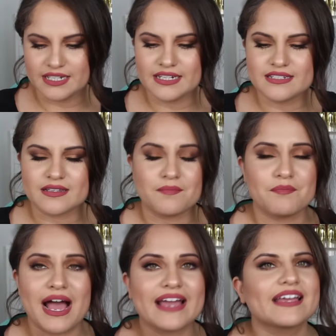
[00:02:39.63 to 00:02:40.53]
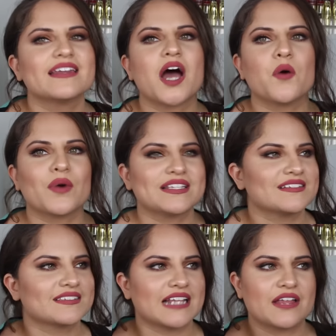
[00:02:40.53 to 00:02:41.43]
It is, I cannot wait
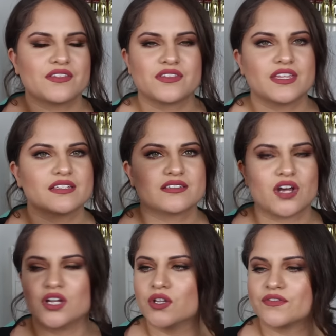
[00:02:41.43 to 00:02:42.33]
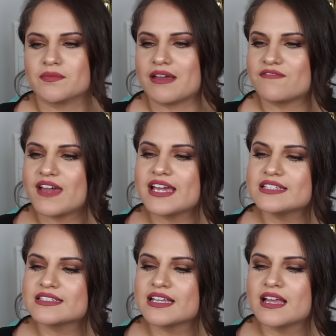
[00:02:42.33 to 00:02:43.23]
to slather this all over my
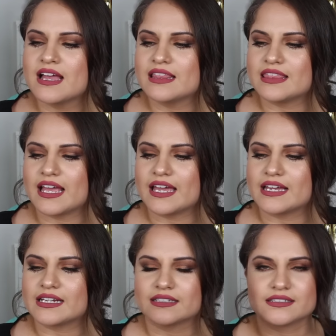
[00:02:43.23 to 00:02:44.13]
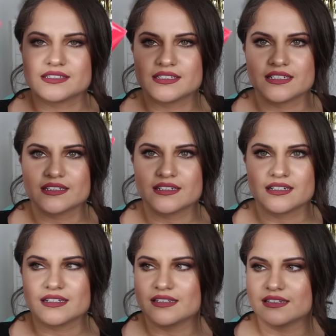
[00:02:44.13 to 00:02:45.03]
face like
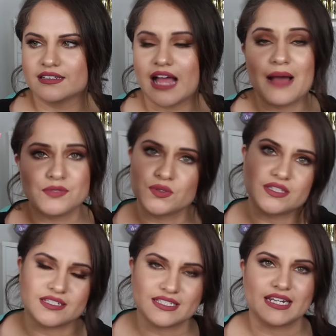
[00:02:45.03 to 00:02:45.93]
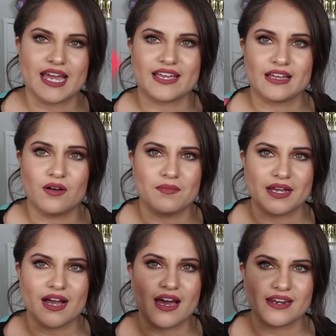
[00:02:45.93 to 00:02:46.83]
I'm doing this tonight. Oh
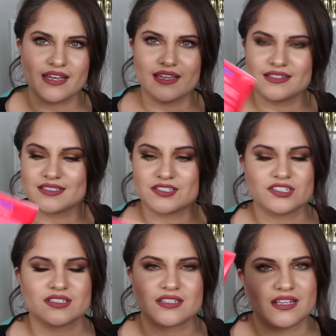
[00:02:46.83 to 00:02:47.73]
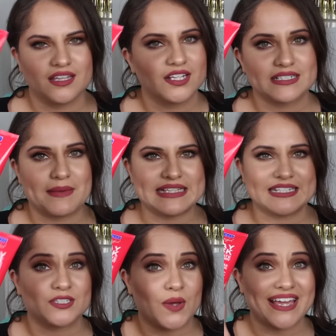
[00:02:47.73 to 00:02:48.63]
my god, it's just, it looks
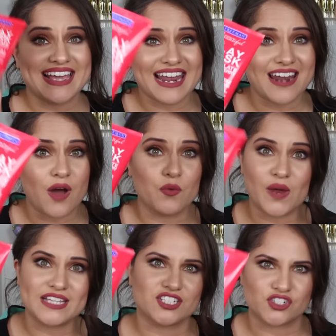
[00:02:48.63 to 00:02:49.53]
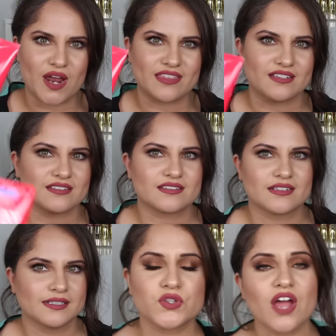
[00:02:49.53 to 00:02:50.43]
amazing. So I cannot wait to try this.
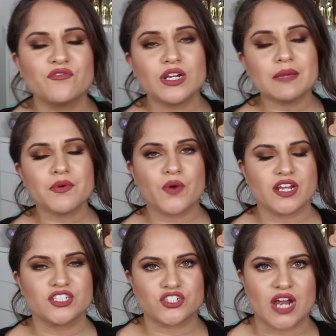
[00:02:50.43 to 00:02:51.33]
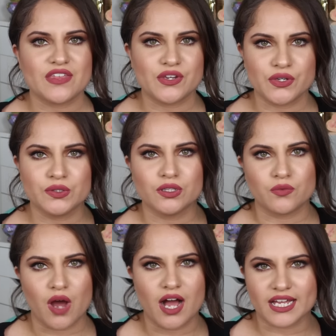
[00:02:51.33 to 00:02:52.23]
So I've really been wanting to try the new
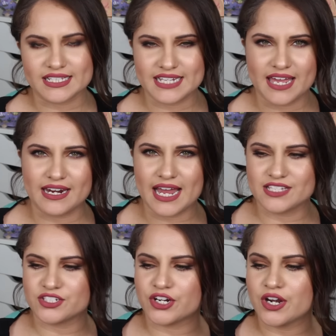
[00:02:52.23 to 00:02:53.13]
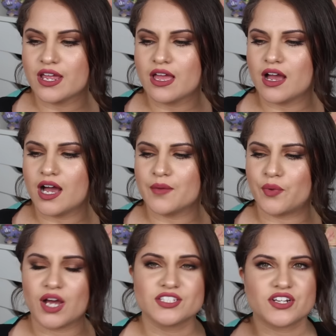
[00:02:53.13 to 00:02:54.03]
Lorac Tantalizer uh,
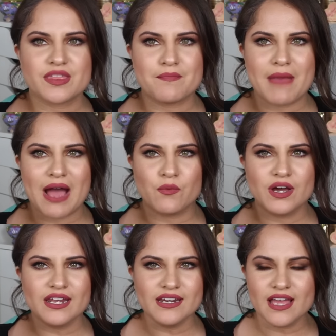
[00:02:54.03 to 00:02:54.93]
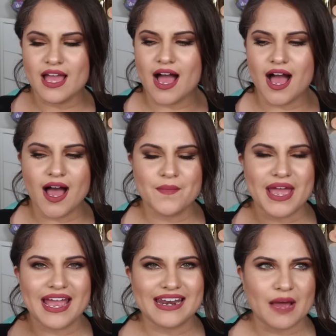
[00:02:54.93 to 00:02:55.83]
bronzer, the matte one. Um,
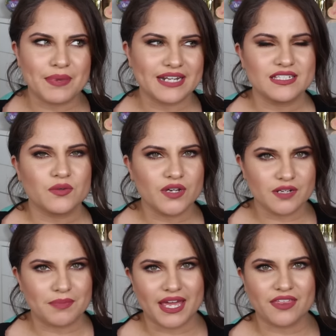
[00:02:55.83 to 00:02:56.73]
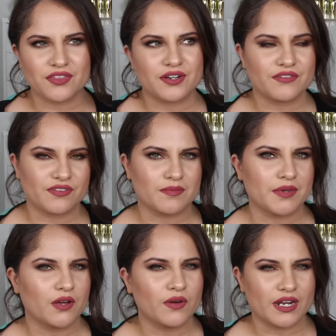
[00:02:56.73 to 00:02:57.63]
and But I didn't want to pay 30 for the
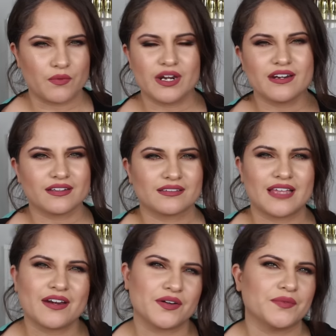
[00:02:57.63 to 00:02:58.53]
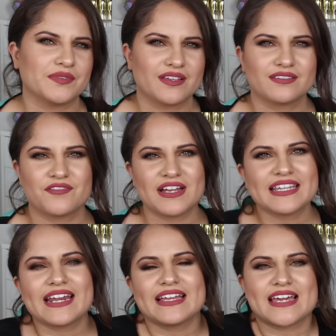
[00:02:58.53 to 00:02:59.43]
big one. I wanted to, I don't know, the
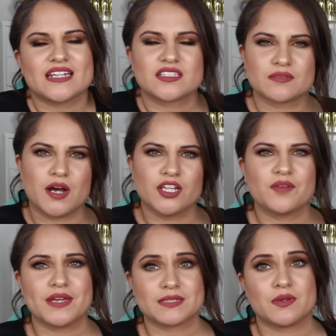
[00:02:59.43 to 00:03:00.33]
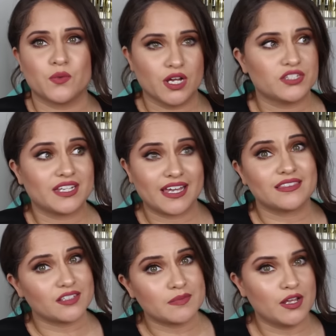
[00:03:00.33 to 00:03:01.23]
fact that I can get it smaller makes me want to
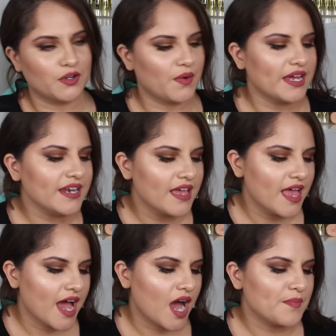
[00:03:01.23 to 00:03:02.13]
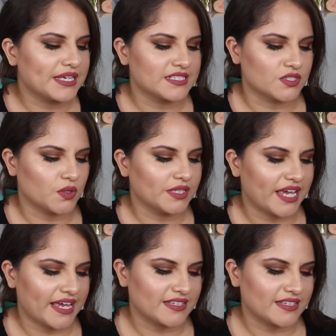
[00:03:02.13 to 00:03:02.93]
get the smaller one um, because it's only